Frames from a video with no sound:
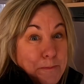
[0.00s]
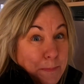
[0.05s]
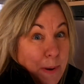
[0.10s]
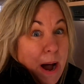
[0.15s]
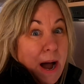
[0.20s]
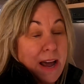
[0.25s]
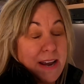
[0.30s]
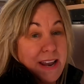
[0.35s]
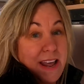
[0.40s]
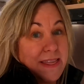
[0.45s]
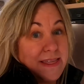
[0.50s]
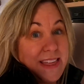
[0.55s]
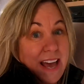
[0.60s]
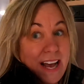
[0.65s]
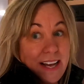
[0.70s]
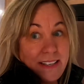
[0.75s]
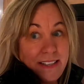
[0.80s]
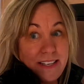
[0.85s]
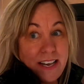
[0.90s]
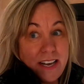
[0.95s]
But
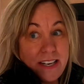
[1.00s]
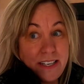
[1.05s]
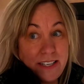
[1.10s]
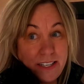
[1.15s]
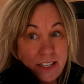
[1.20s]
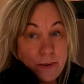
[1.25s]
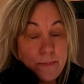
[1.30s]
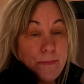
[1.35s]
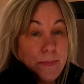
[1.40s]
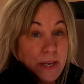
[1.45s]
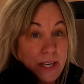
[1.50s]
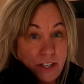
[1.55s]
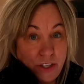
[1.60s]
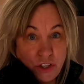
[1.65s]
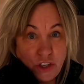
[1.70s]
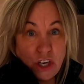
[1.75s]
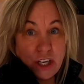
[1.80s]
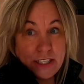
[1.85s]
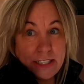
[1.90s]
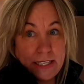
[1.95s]
that to me
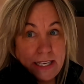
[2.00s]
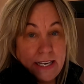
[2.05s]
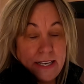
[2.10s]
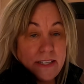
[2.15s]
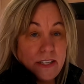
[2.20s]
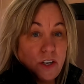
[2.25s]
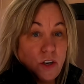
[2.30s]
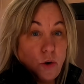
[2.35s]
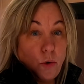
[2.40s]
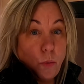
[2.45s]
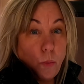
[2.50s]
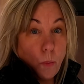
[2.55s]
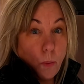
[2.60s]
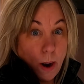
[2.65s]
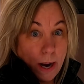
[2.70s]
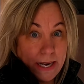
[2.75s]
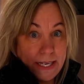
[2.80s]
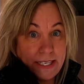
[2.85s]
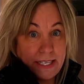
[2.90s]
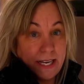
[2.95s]
just isn't
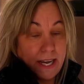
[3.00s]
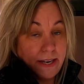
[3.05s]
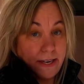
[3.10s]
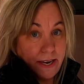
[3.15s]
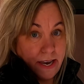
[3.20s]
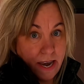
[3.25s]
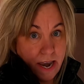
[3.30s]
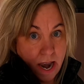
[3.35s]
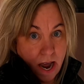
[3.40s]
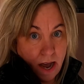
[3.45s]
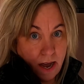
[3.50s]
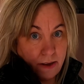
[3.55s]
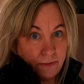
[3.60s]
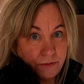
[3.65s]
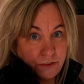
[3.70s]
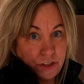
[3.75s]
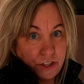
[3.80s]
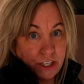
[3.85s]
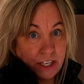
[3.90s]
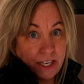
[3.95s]
quite
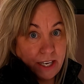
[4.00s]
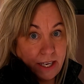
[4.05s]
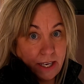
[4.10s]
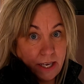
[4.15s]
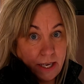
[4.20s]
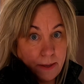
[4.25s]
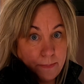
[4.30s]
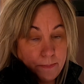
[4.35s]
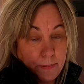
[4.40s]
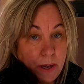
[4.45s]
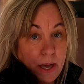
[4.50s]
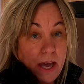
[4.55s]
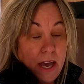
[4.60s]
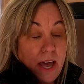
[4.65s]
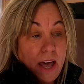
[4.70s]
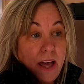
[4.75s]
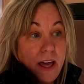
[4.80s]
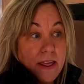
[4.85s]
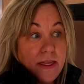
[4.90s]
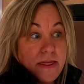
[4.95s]
enough to keep
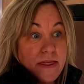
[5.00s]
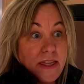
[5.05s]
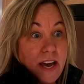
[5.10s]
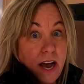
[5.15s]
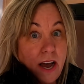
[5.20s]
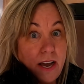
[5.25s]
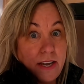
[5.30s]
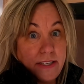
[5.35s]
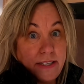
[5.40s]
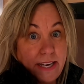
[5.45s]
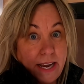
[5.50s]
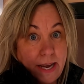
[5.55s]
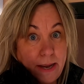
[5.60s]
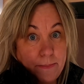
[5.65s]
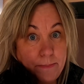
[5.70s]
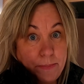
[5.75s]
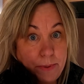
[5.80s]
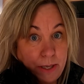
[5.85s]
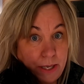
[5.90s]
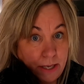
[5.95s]
the
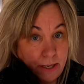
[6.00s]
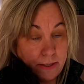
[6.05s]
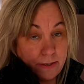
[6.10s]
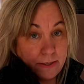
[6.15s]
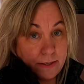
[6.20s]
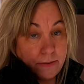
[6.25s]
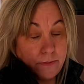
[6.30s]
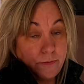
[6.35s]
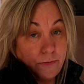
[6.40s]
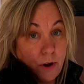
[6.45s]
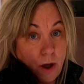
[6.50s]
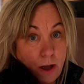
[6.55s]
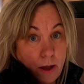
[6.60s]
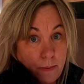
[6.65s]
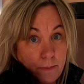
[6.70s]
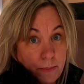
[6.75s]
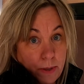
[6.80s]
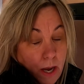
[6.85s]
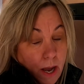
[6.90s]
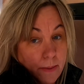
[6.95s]
dampness
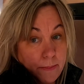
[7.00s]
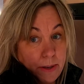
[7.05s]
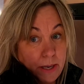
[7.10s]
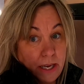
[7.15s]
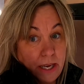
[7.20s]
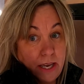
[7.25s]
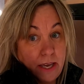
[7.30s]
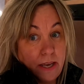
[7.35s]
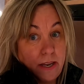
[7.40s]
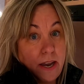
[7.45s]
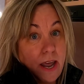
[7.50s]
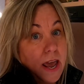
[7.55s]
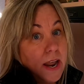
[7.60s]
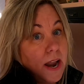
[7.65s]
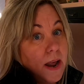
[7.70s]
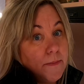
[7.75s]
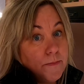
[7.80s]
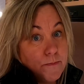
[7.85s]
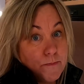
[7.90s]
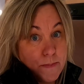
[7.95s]
from coming in, and
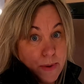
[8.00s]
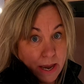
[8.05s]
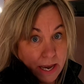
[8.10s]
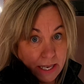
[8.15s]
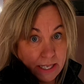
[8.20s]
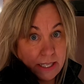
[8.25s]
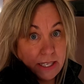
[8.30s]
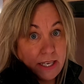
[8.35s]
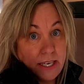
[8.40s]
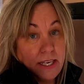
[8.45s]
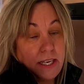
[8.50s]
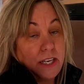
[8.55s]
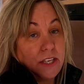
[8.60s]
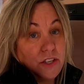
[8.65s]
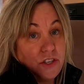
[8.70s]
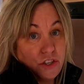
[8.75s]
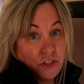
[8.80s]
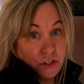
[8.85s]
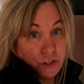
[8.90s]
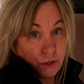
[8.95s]
I'm mainly
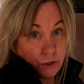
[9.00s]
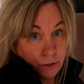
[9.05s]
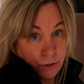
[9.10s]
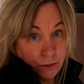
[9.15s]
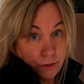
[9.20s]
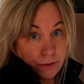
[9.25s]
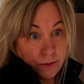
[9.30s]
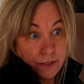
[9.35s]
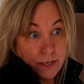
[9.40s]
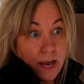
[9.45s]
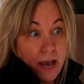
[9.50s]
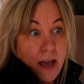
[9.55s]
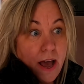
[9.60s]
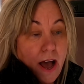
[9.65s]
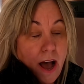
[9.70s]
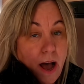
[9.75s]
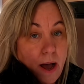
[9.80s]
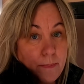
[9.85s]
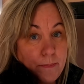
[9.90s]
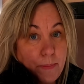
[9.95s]
concerned
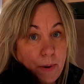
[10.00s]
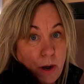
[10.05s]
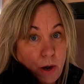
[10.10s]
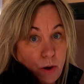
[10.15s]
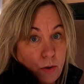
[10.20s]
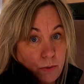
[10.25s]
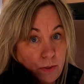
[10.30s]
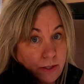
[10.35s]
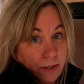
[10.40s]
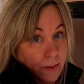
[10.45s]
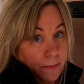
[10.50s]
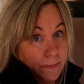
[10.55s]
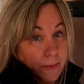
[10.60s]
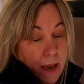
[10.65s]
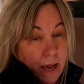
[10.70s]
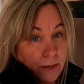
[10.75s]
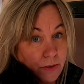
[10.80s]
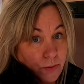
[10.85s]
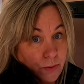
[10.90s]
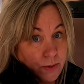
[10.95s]
about the
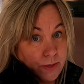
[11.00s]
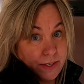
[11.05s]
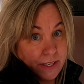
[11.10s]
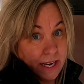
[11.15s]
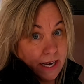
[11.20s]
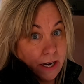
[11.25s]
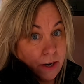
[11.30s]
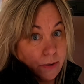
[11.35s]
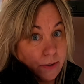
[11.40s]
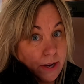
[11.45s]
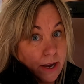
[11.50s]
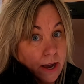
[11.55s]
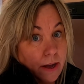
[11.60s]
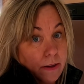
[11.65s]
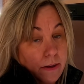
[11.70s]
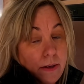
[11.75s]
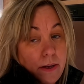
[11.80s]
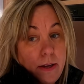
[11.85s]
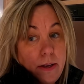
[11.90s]
mattress area.